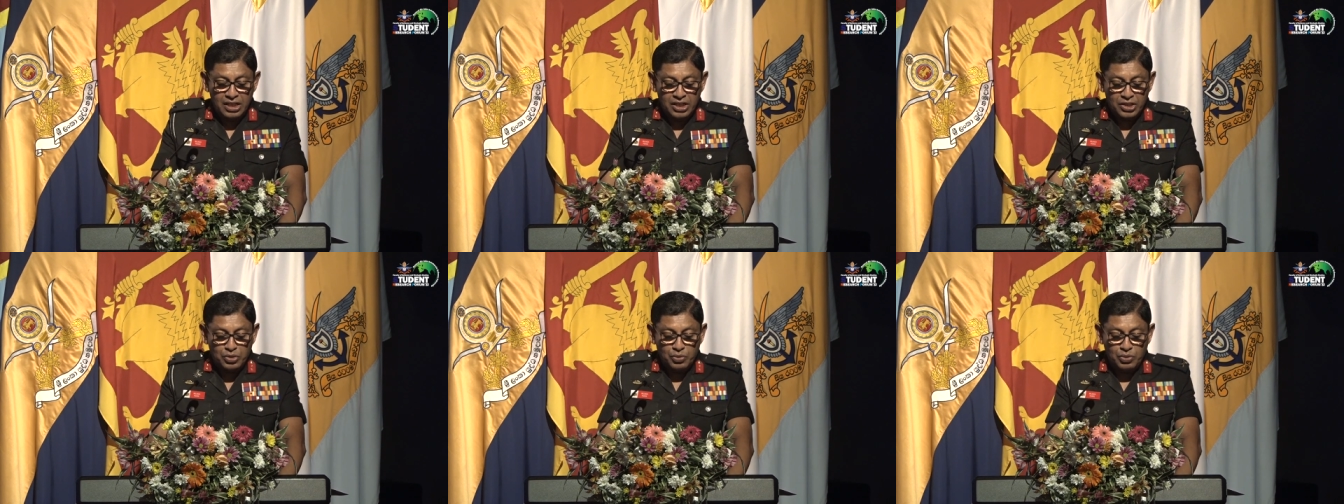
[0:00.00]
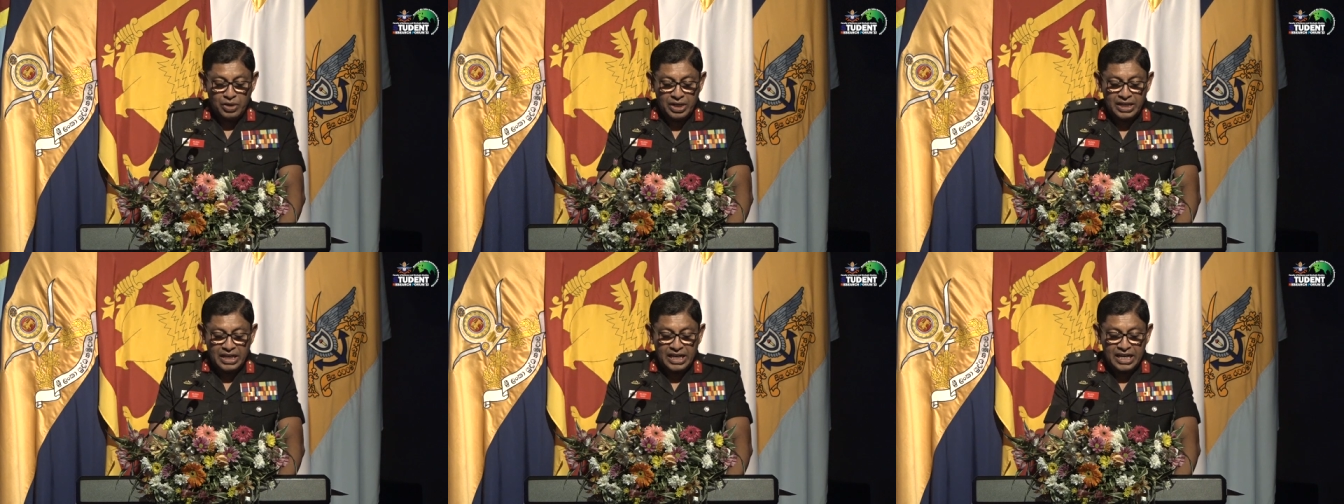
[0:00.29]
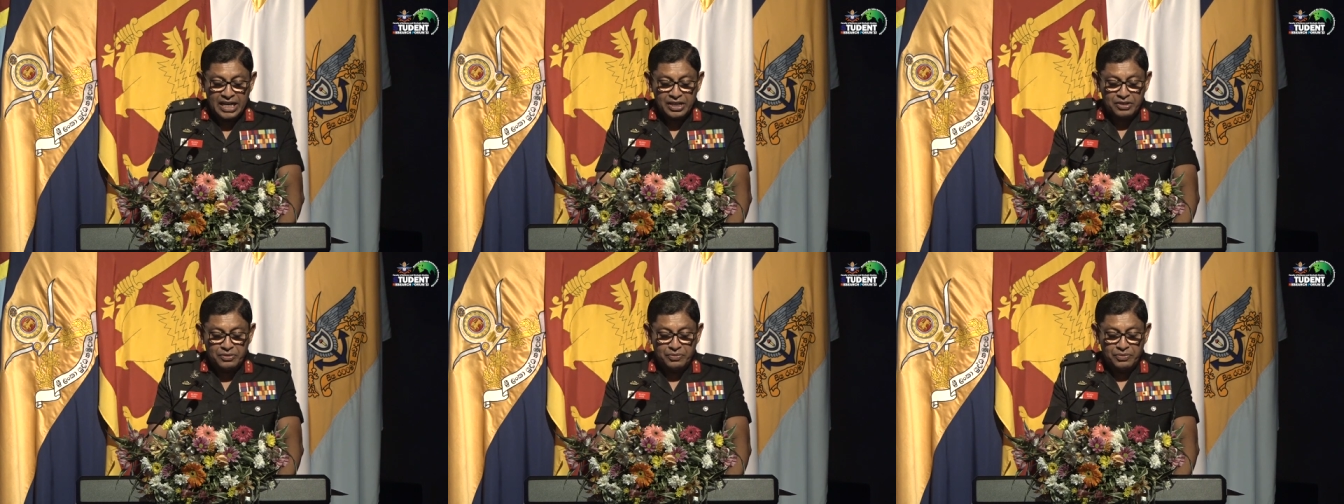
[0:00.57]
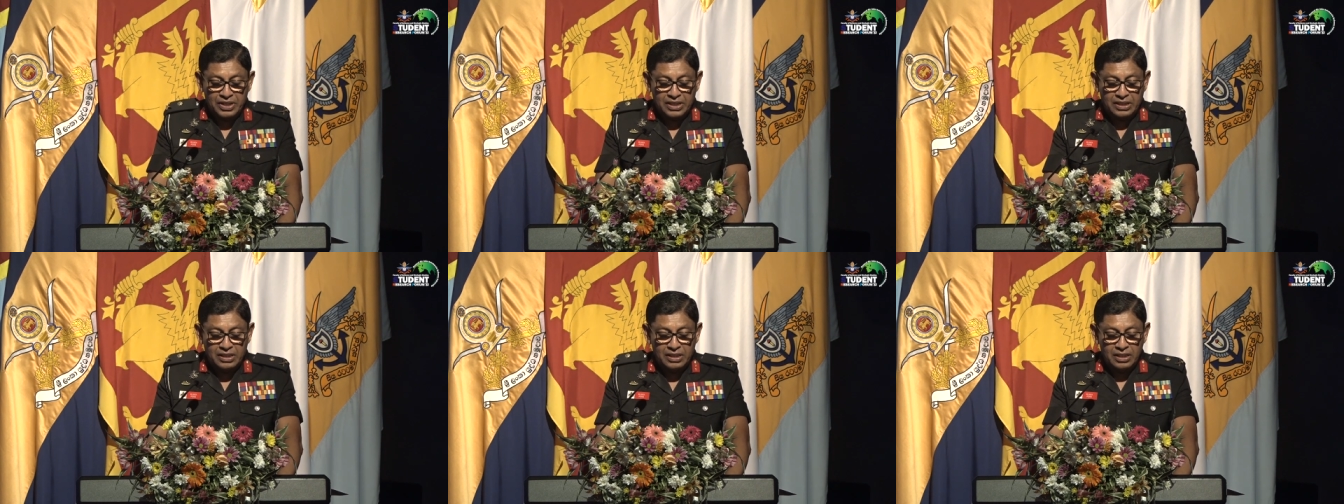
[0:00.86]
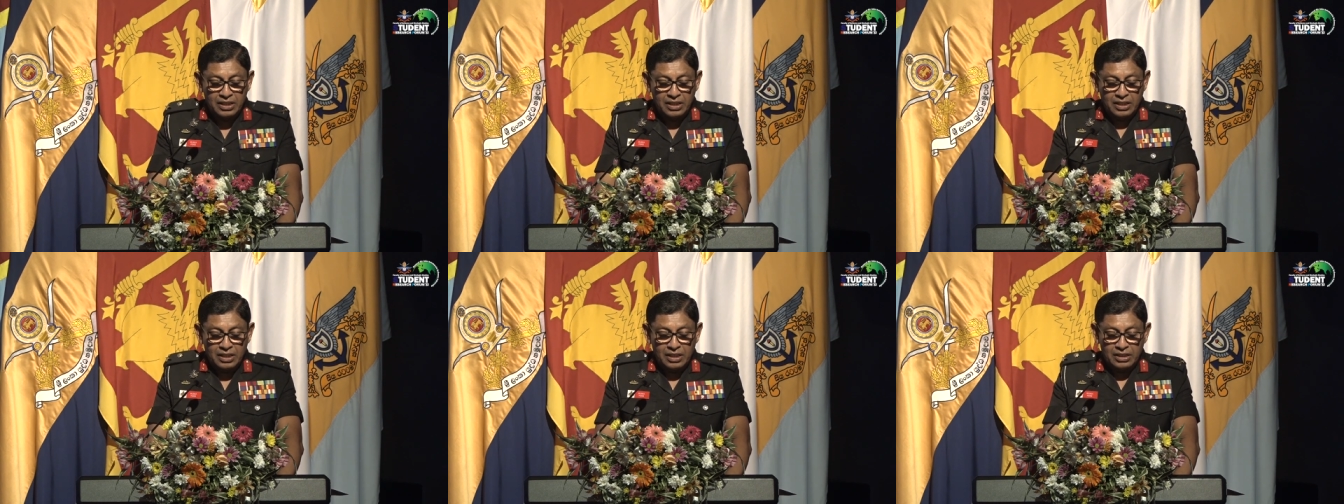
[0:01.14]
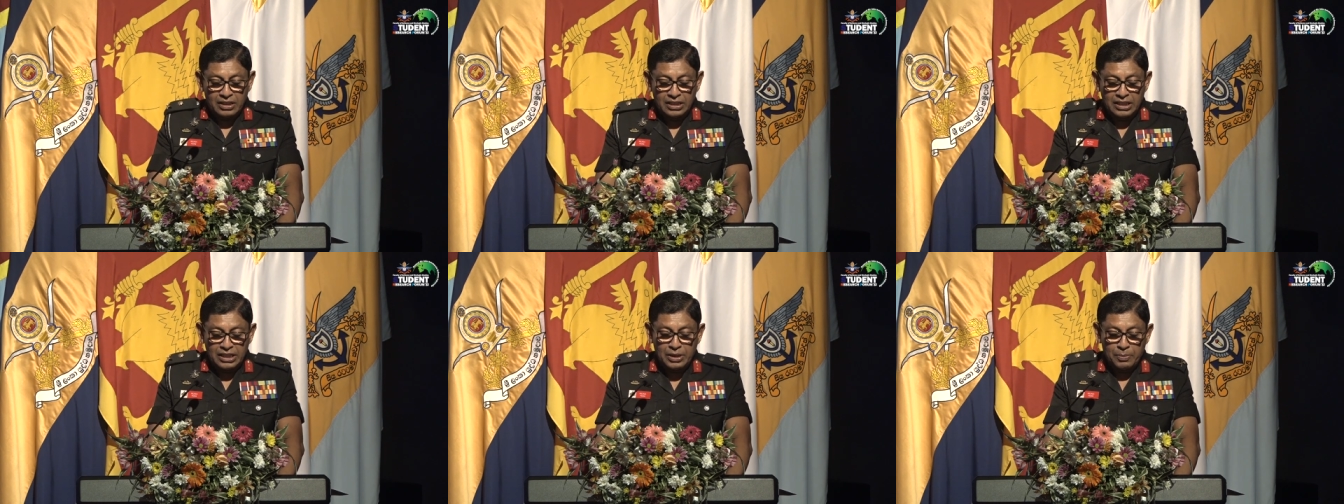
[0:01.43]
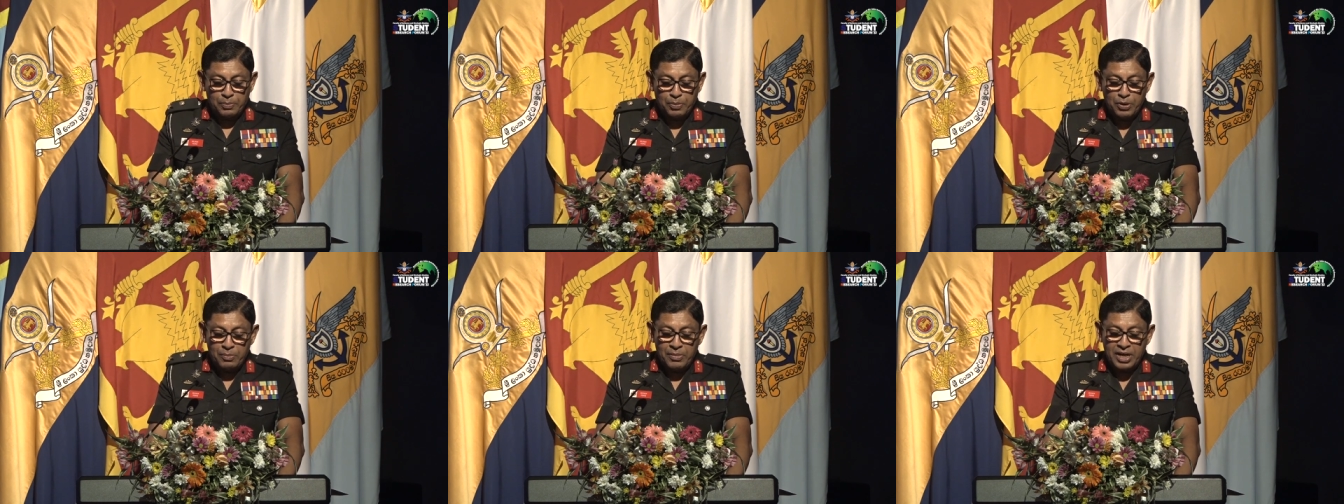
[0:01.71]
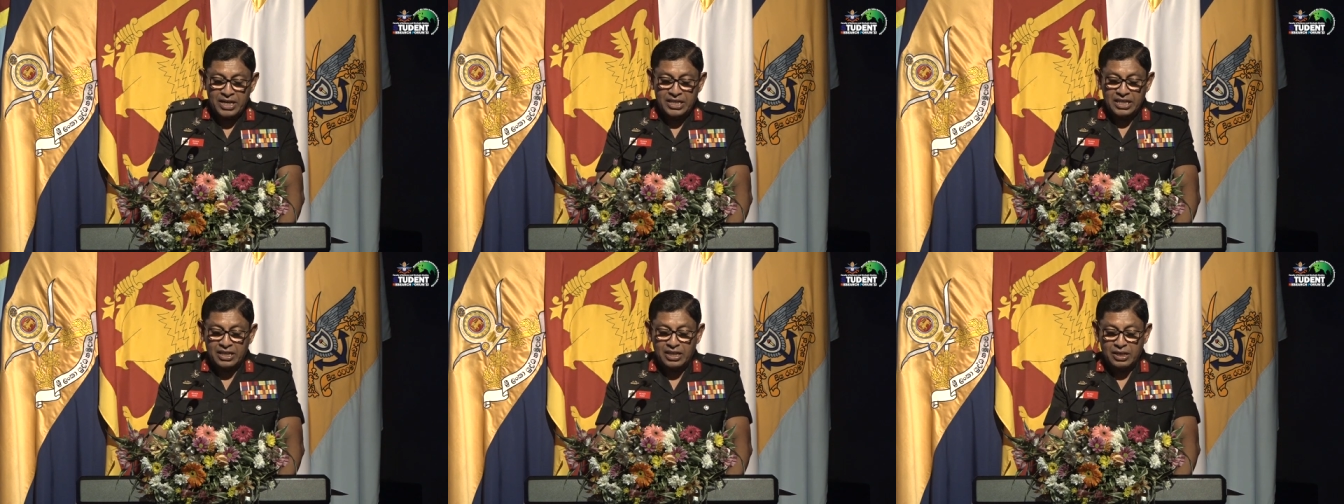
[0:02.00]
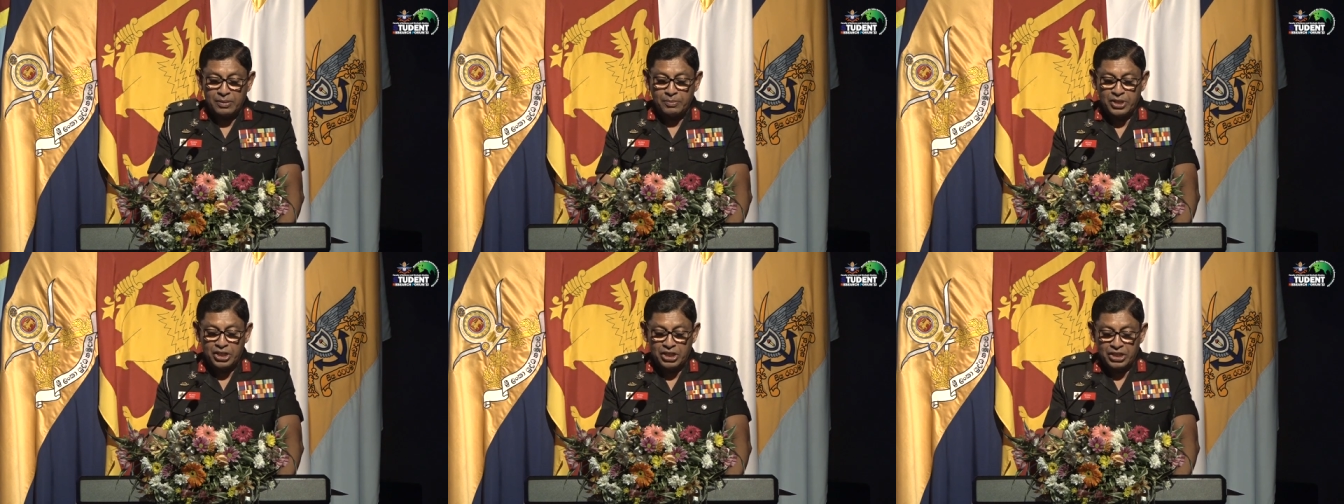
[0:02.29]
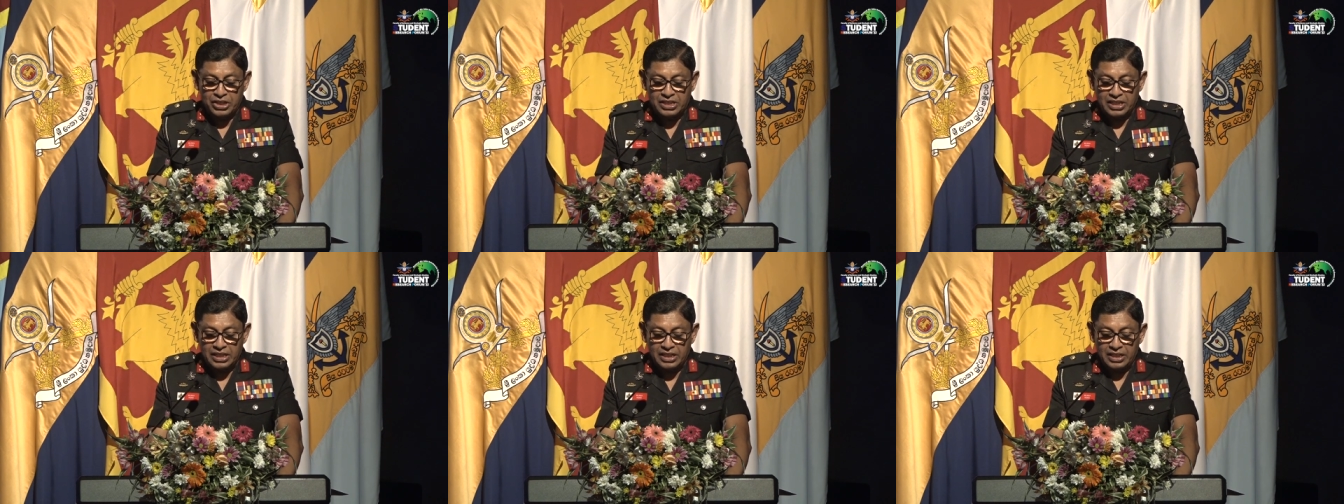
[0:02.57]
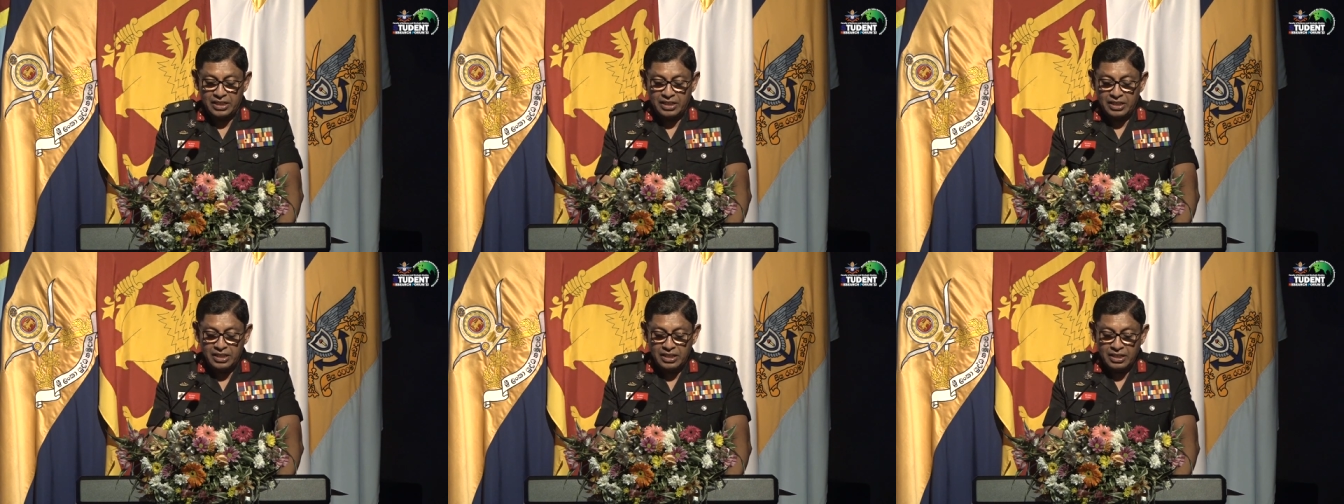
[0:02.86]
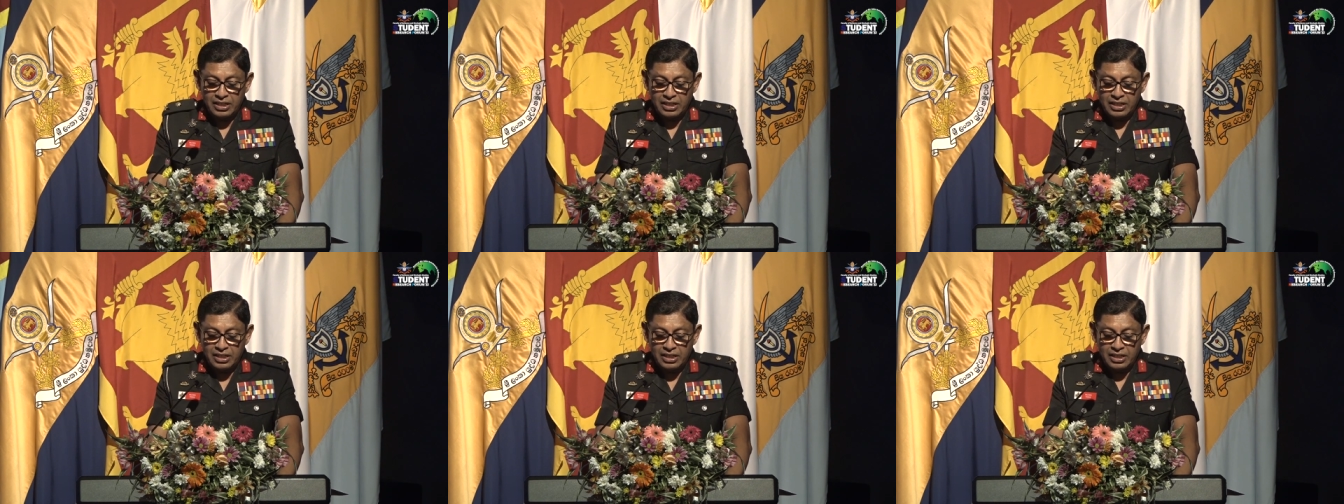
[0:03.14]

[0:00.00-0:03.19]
to engage with the diplomatic community,